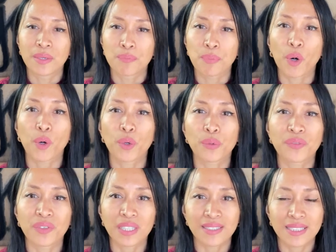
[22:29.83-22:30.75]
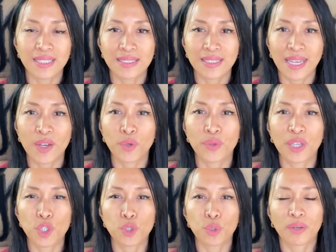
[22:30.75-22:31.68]
perfect today or
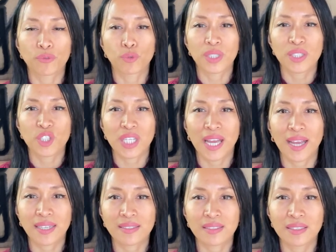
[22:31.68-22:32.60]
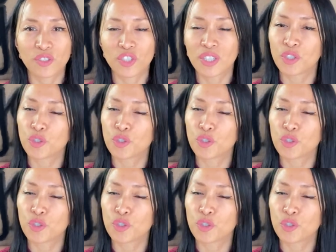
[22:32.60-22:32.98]
that you have reached excellence.